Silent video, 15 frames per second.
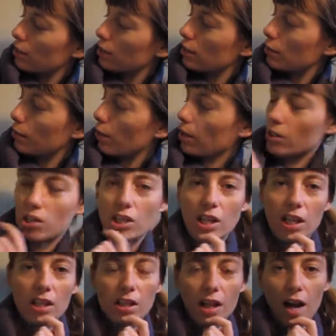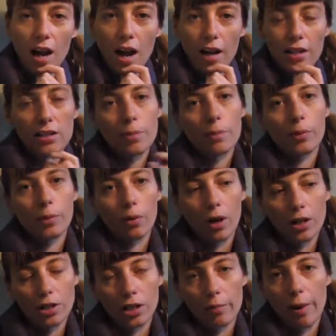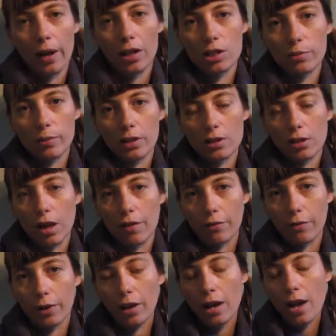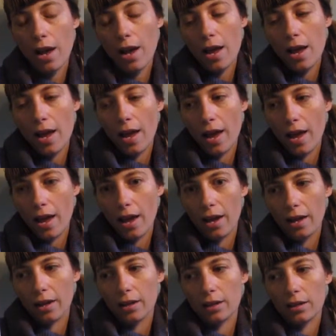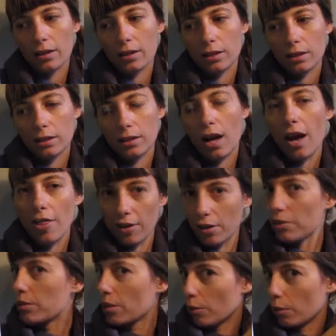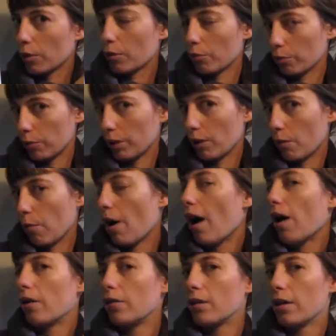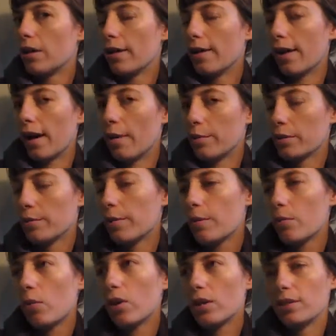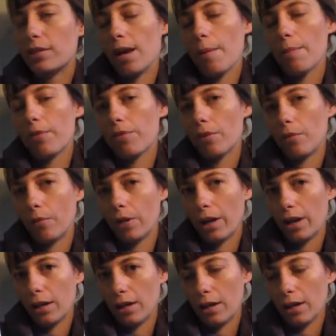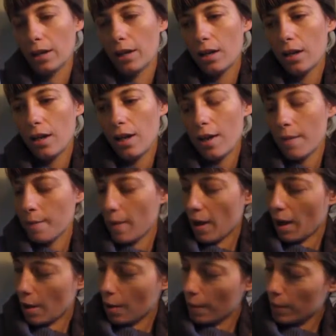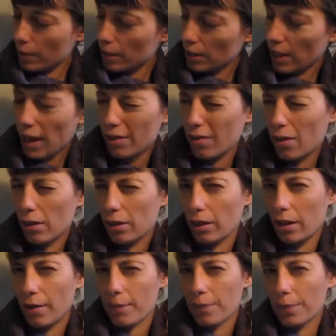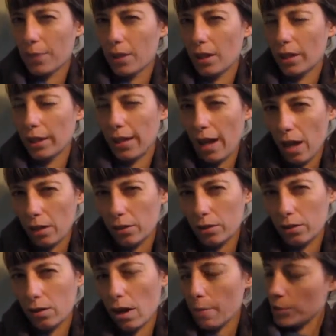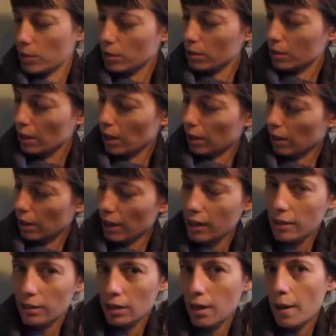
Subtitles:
Smartsheet, it's a project management software, and I thought it was going to work really well. It was a bit more in depth than what I needed. It didn't have all the calendar options that I liked,